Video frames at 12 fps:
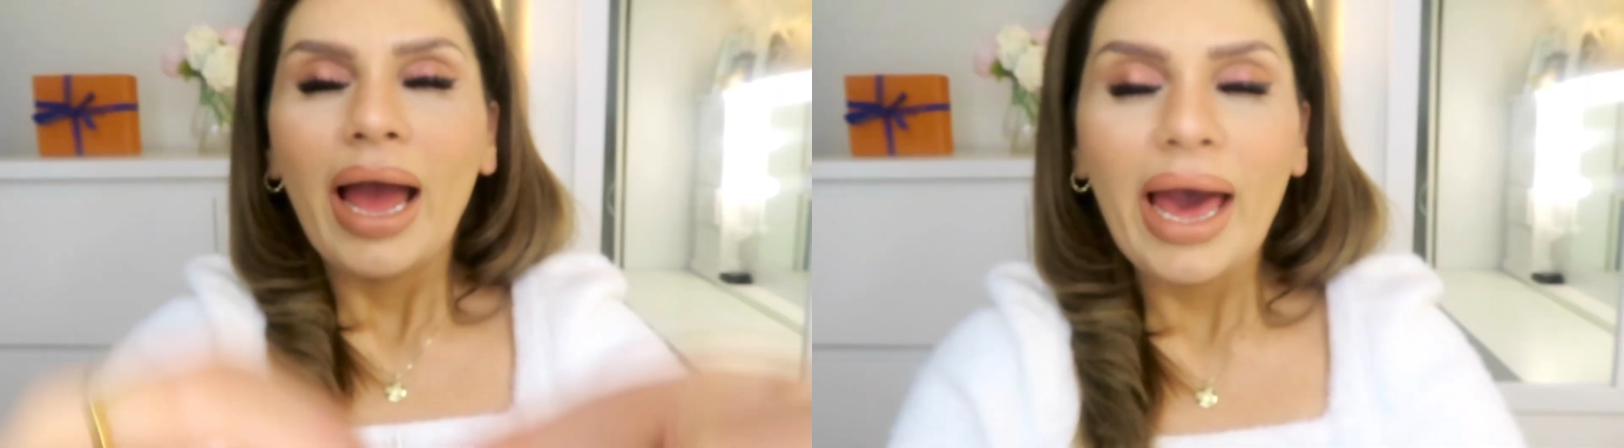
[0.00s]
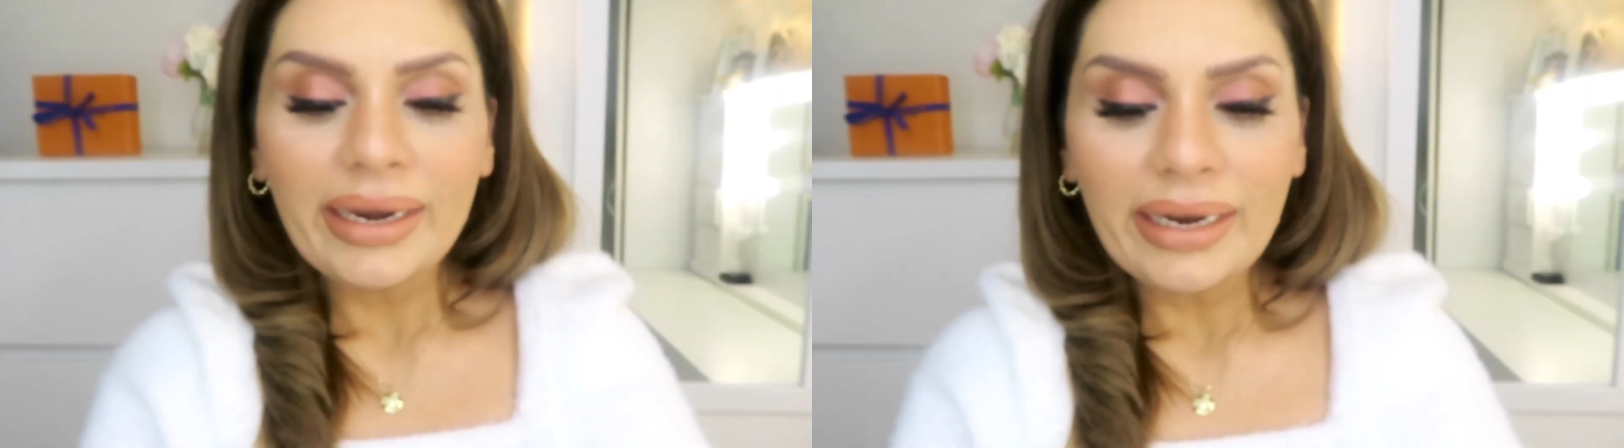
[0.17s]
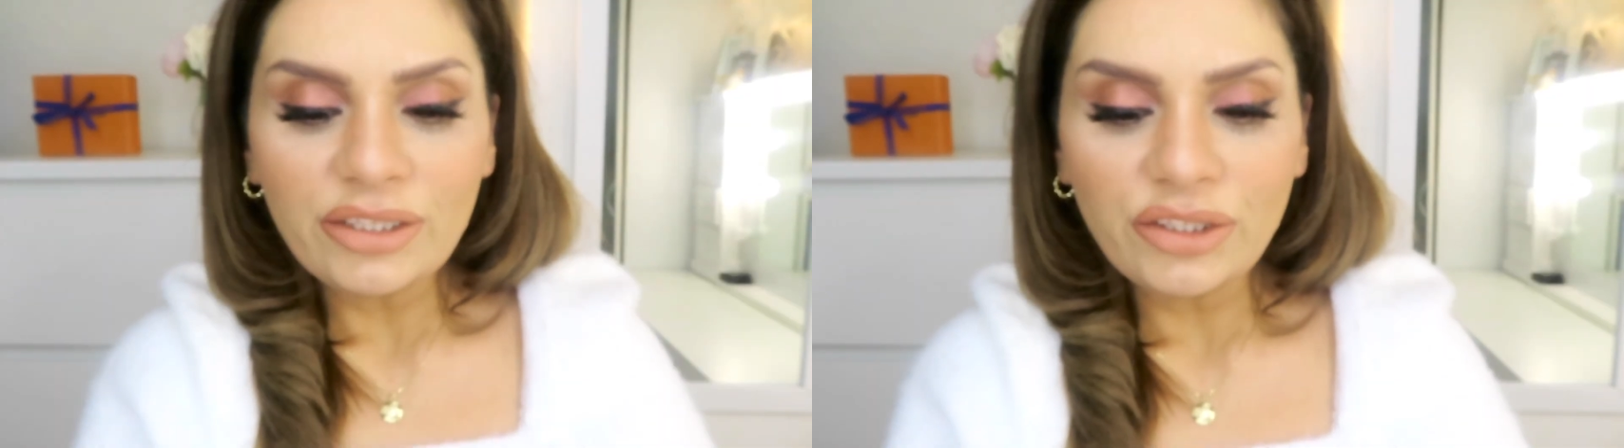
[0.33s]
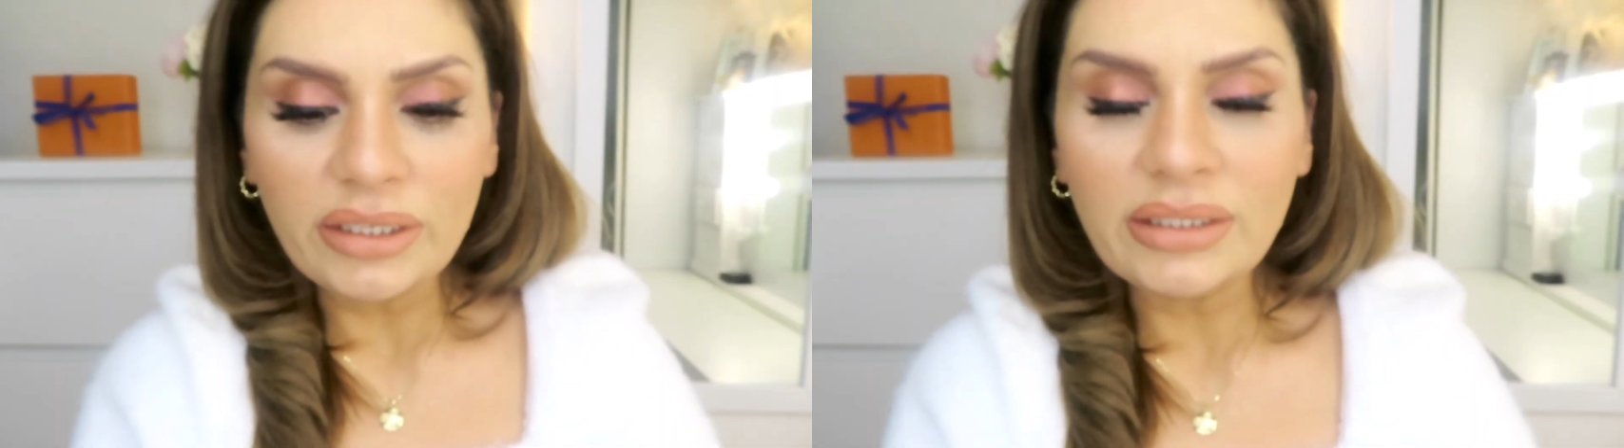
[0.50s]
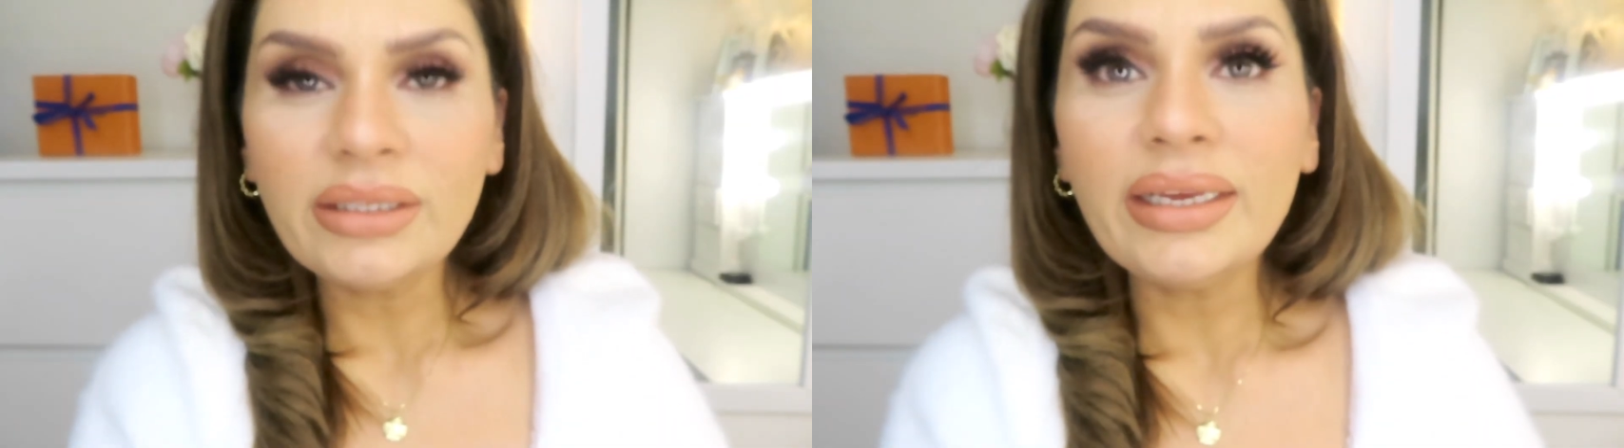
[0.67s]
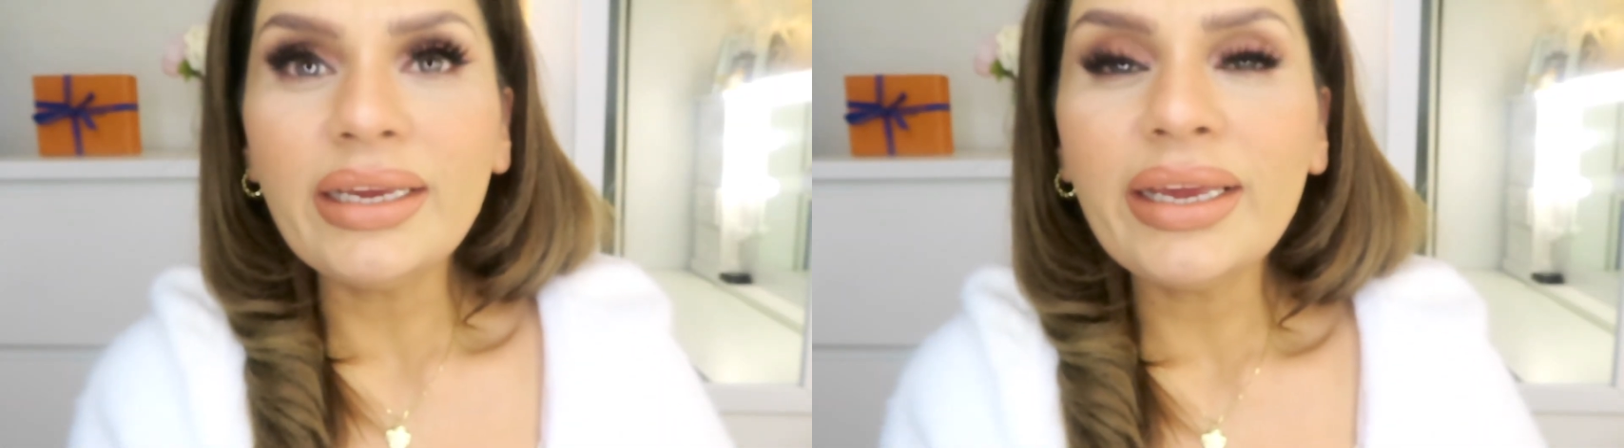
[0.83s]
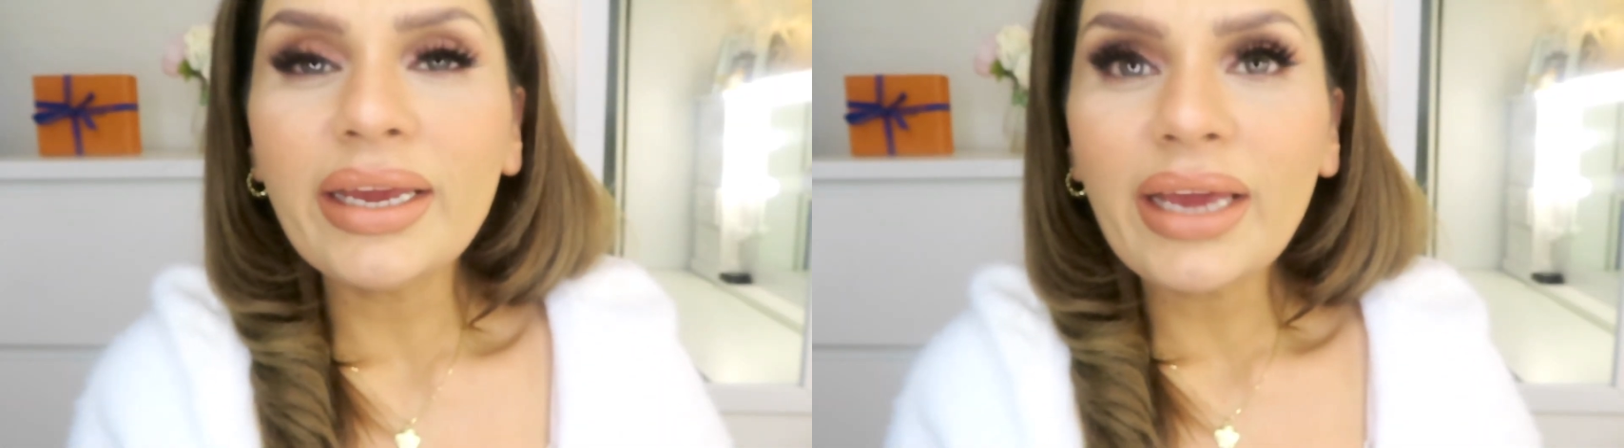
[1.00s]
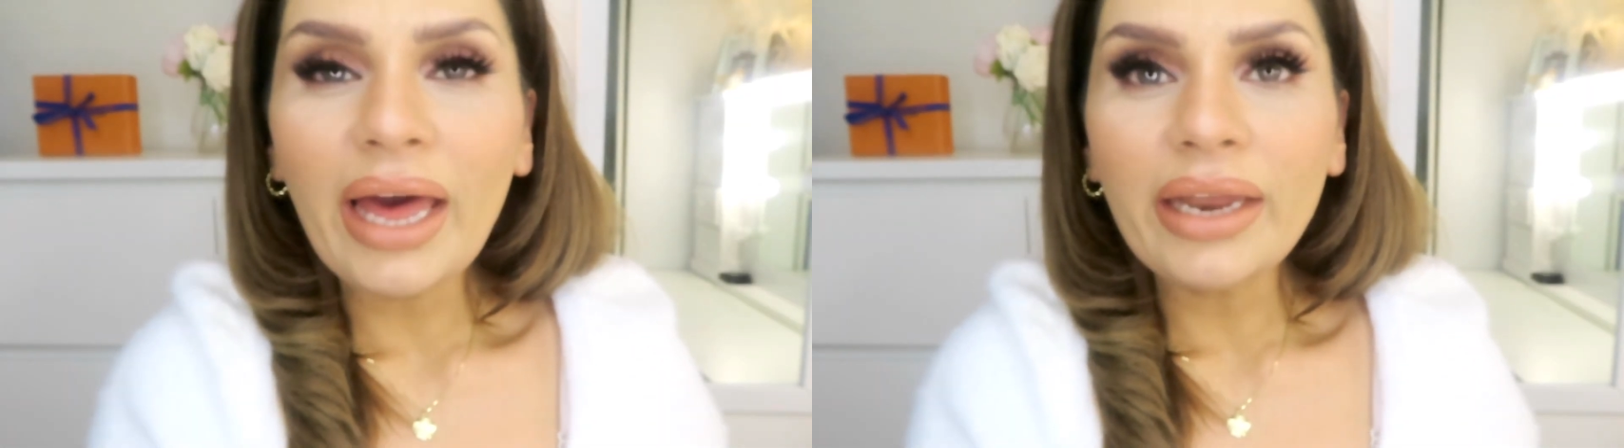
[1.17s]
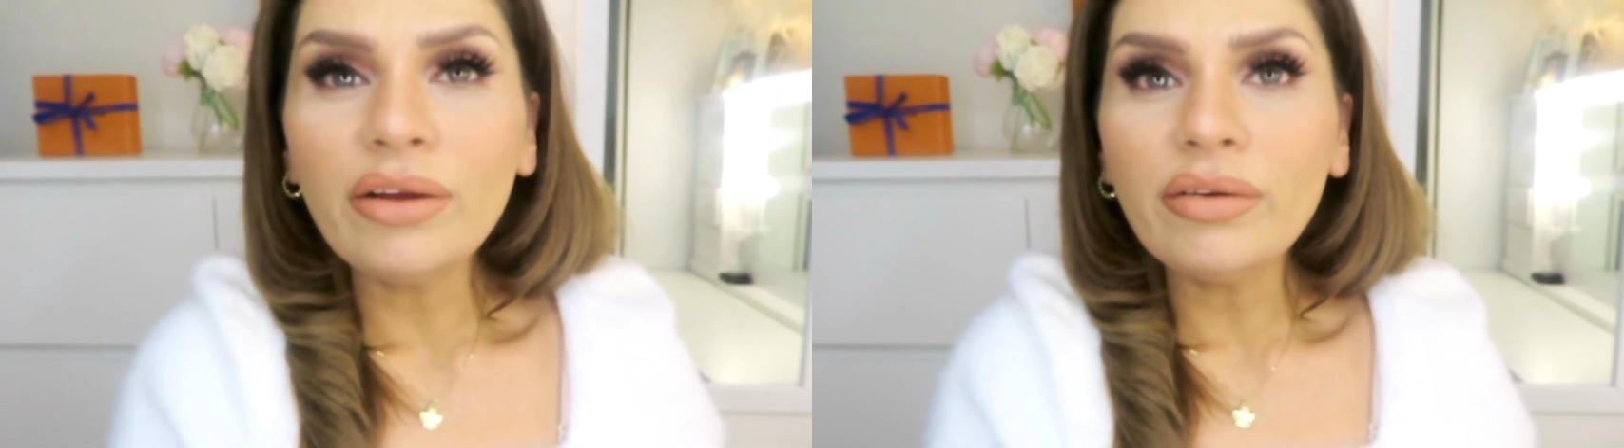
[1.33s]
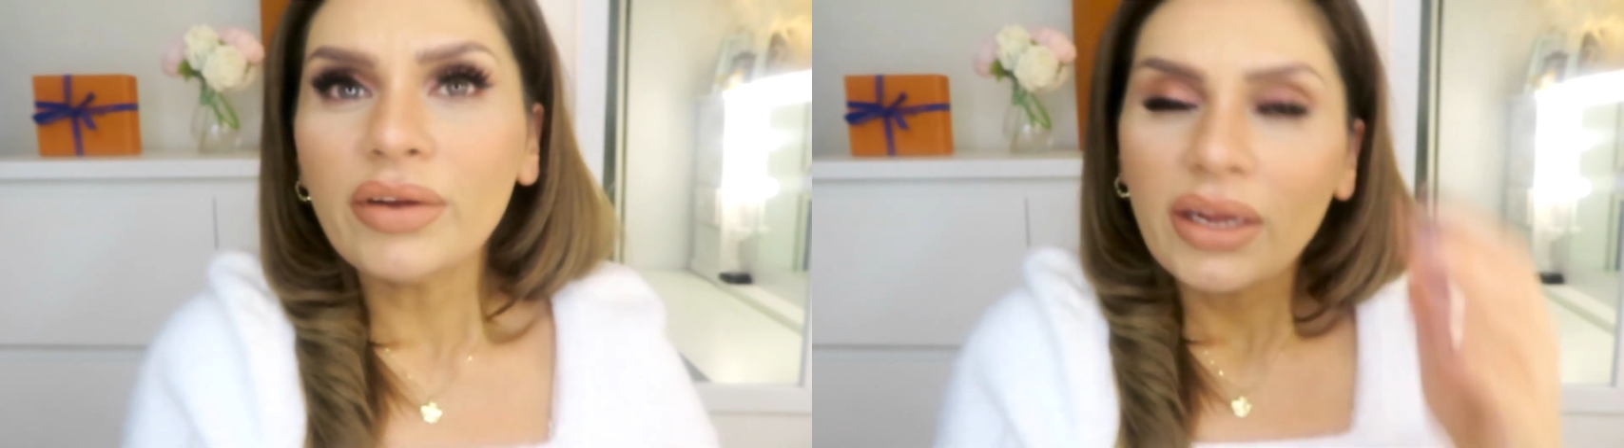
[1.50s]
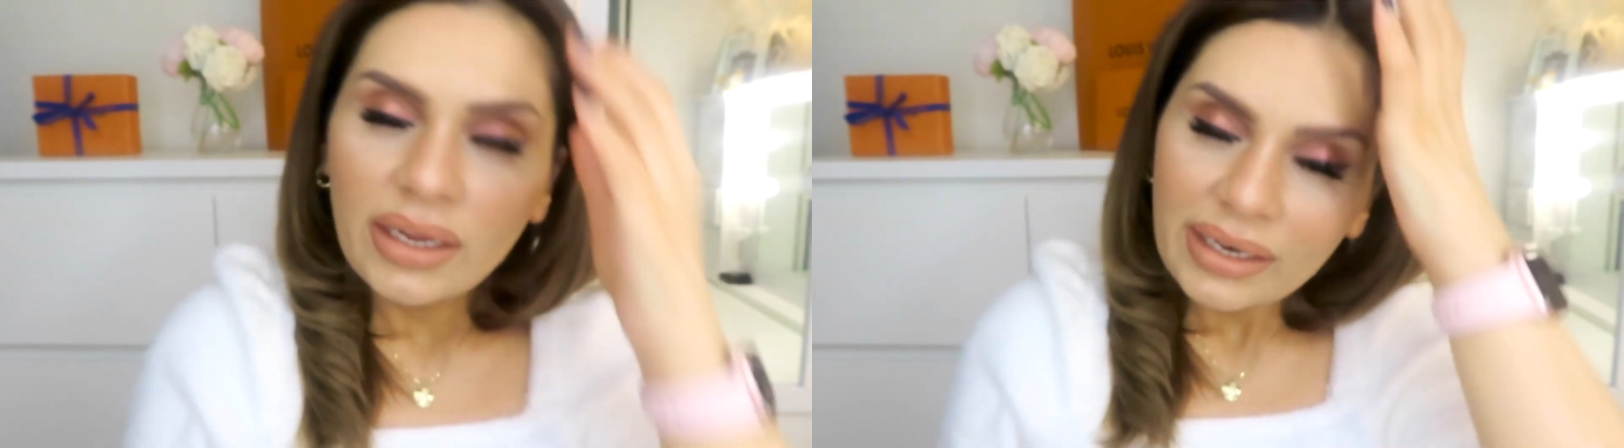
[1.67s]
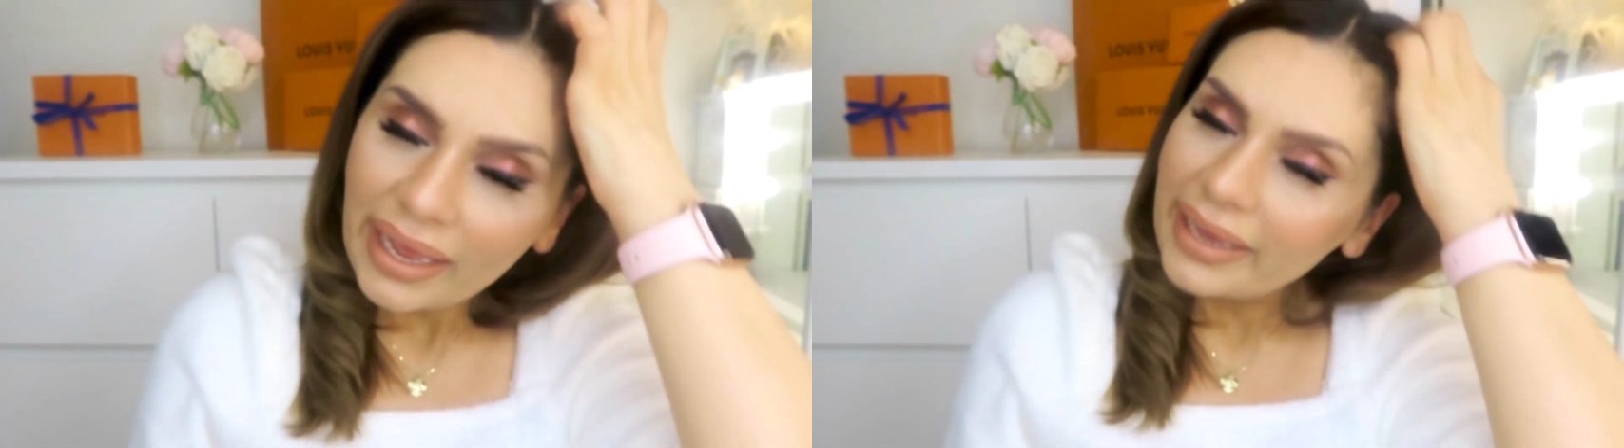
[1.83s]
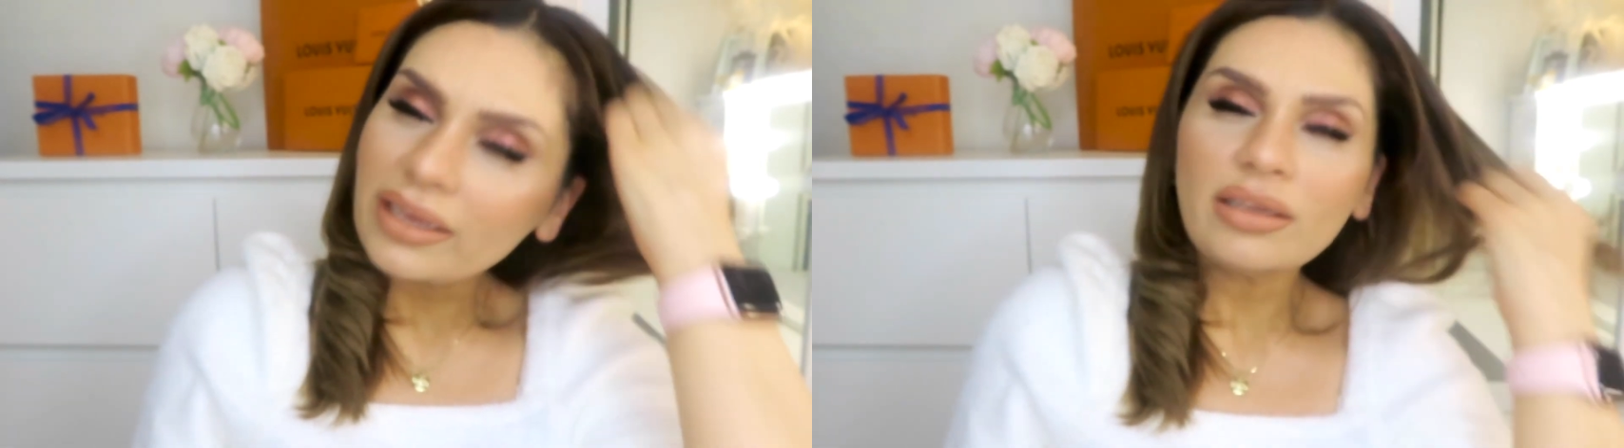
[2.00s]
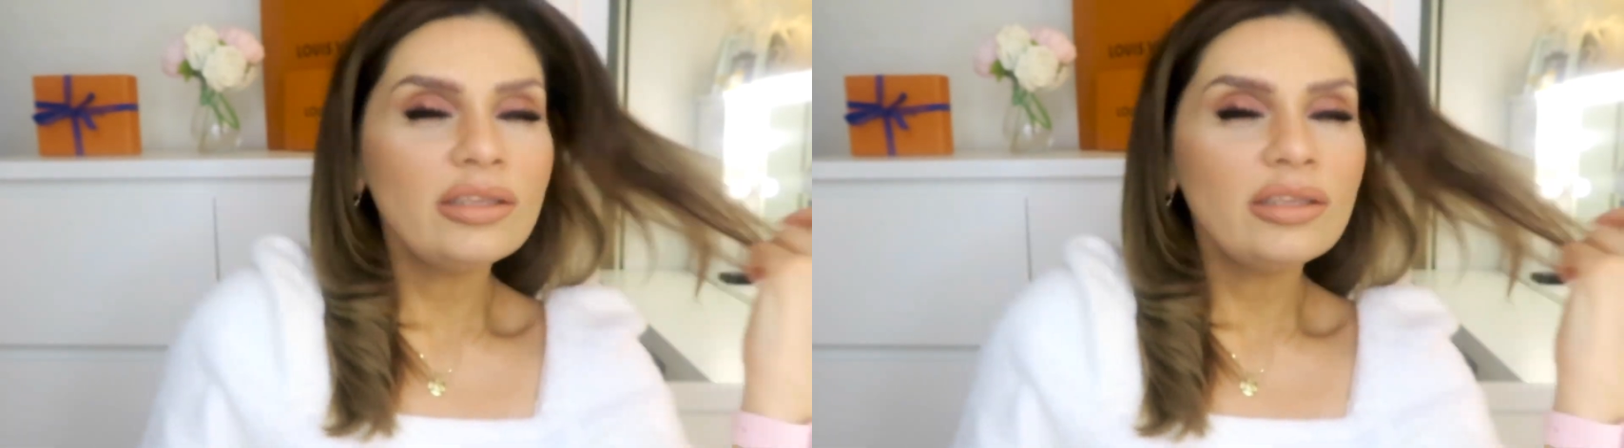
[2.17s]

And I just think it kind of like,